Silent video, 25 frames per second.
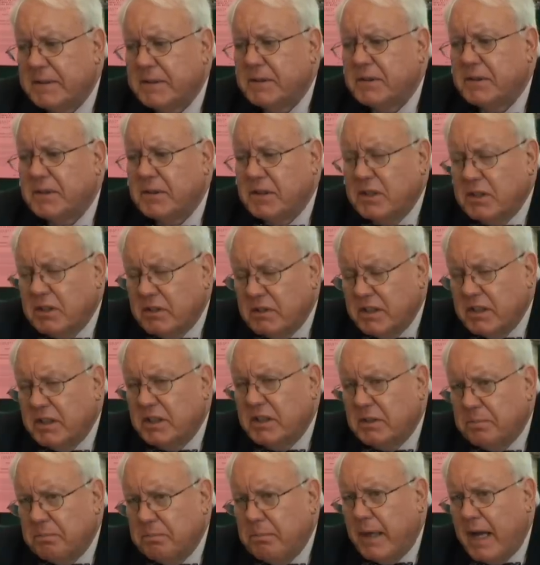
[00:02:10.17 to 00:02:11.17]

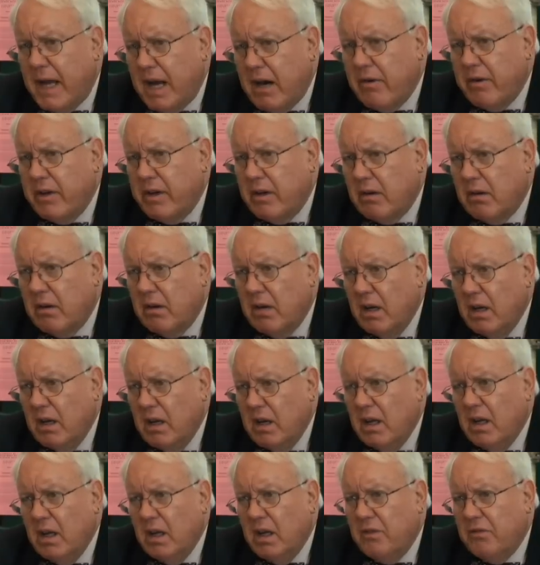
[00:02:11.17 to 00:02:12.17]
serious barrier
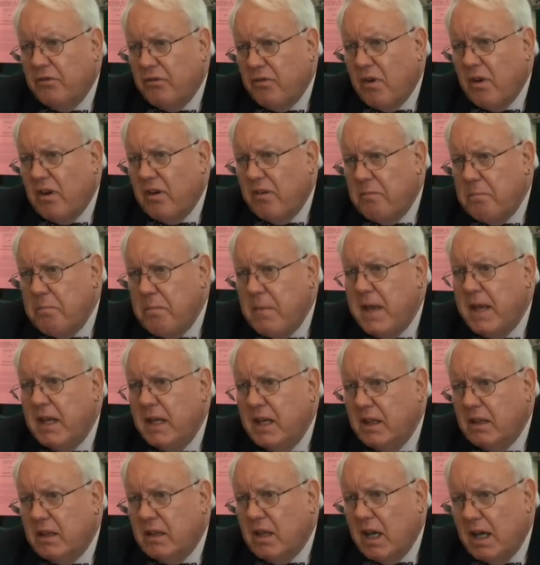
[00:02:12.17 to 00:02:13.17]
in front of
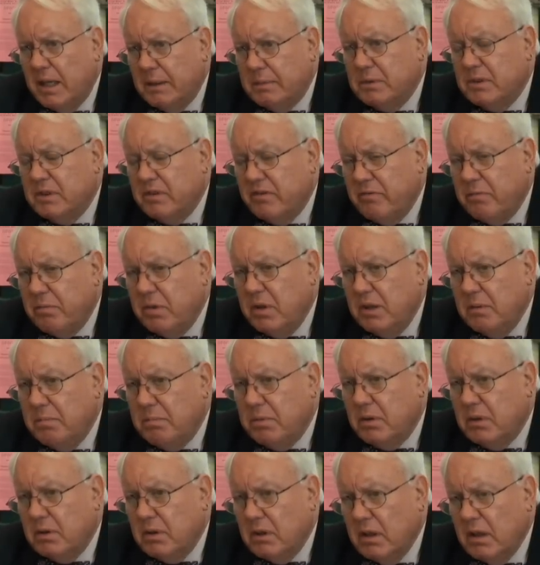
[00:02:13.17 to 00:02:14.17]
many types of people